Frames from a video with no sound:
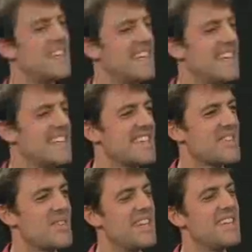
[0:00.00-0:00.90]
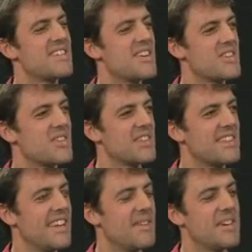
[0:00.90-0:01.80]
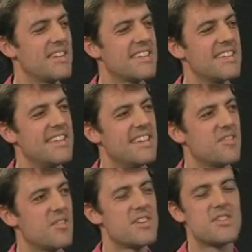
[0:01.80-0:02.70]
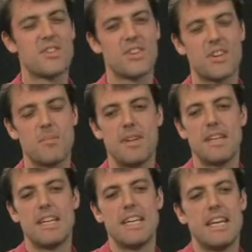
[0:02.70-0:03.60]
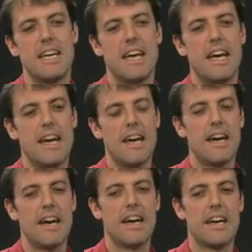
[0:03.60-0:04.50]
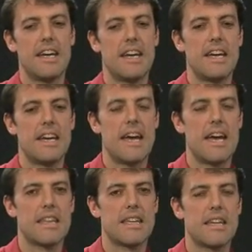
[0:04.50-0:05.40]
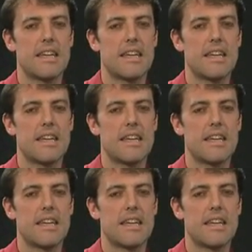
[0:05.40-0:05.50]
Frenzoo, 3D okay. social network, frenzoo.com. Uh, and What does